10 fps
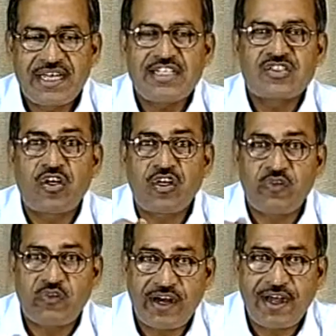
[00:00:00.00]
is not
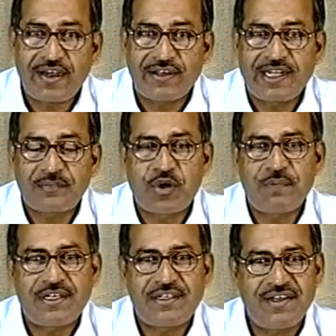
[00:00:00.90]
fired at
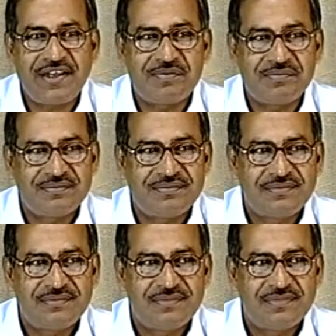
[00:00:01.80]
proper time,
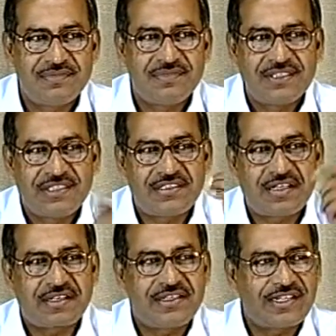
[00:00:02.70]
the
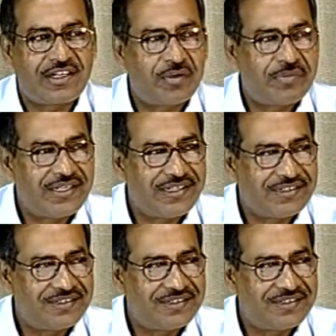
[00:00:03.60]
target cannot be hit.